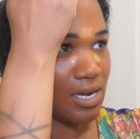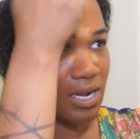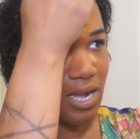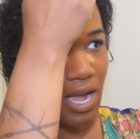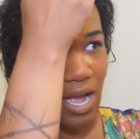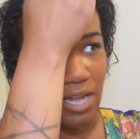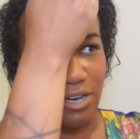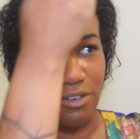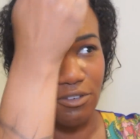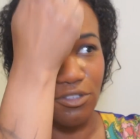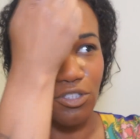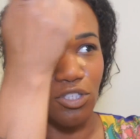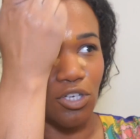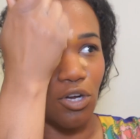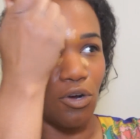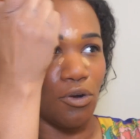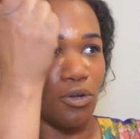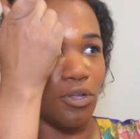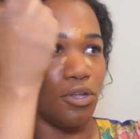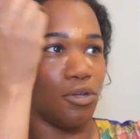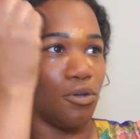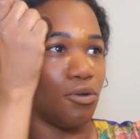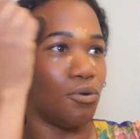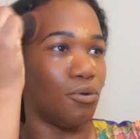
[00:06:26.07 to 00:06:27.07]
kind of show
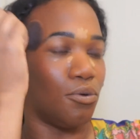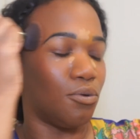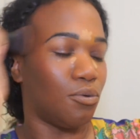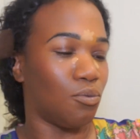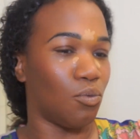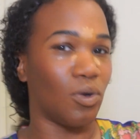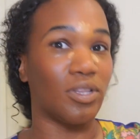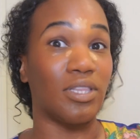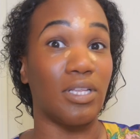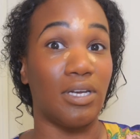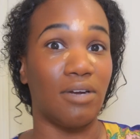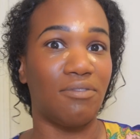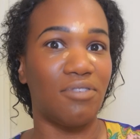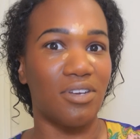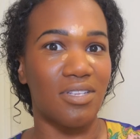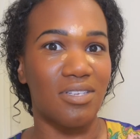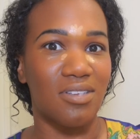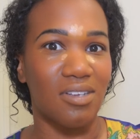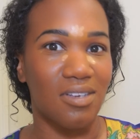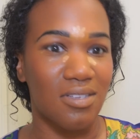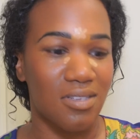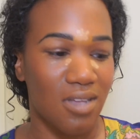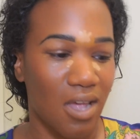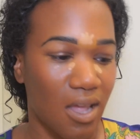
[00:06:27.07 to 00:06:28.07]
you what the
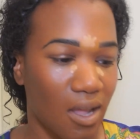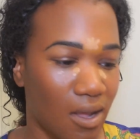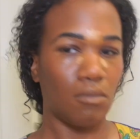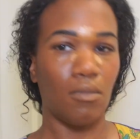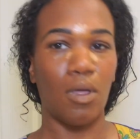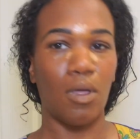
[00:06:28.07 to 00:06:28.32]
difference looks like.